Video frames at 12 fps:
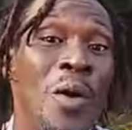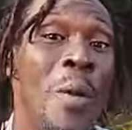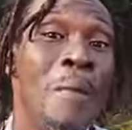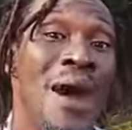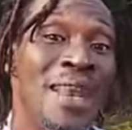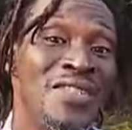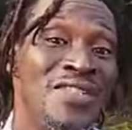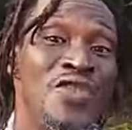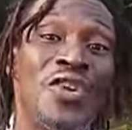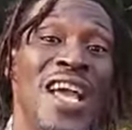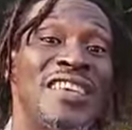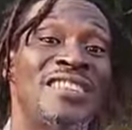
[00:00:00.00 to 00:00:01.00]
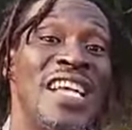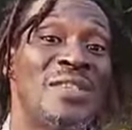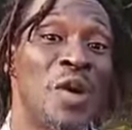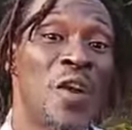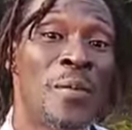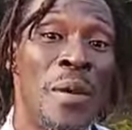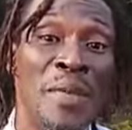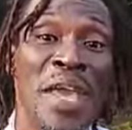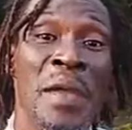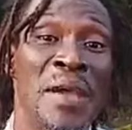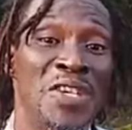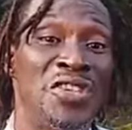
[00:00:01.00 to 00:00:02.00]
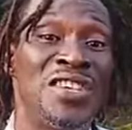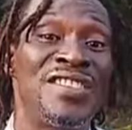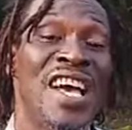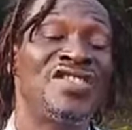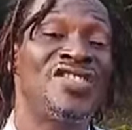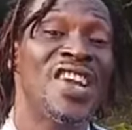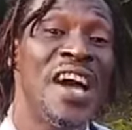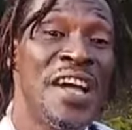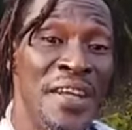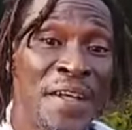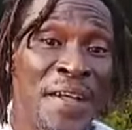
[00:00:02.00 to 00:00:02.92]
not bombarded to nuclear sites because it will be a major disaster.